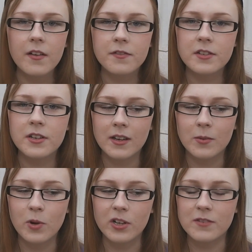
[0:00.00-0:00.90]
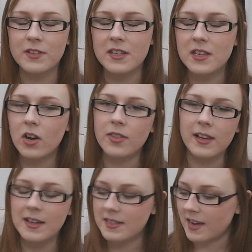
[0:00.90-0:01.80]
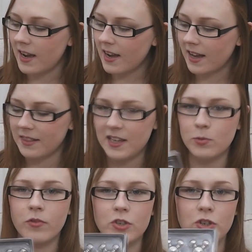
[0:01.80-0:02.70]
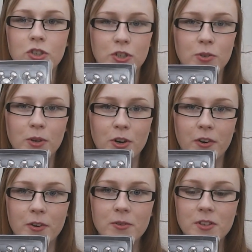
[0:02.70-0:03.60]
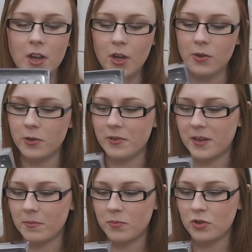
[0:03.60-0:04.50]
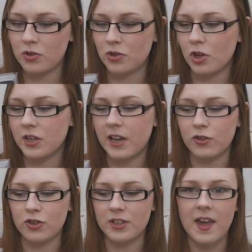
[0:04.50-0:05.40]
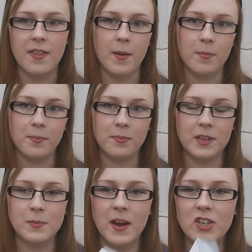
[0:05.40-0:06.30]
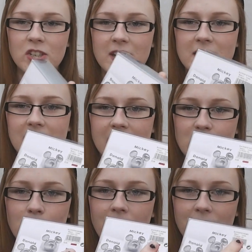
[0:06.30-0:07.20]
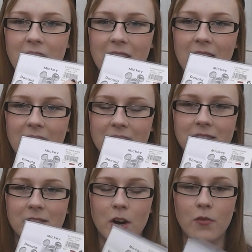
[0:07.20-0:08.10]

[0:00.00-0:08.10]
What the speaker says: left in World of Disney on the last day and these were reduced to €2. So I was like, sod it, I'll just get them. Especially as they're like $12.99